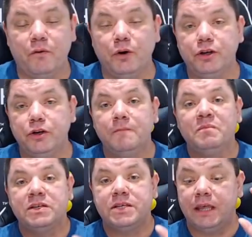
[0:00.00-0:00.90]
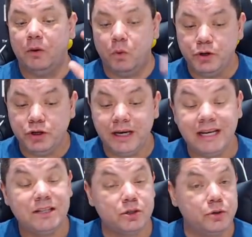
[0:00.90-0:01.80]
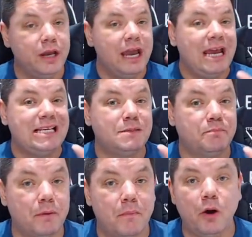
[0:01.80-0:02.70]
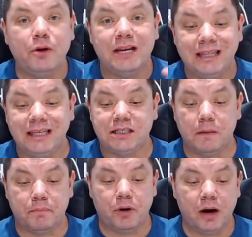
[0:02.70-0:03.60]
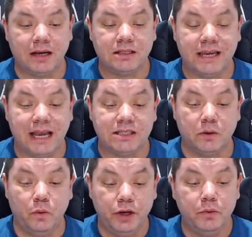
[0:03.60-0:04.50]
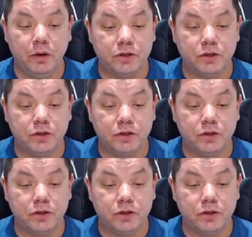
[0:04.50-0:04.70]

for you so that all you need to do is promote this product. Okay, so what you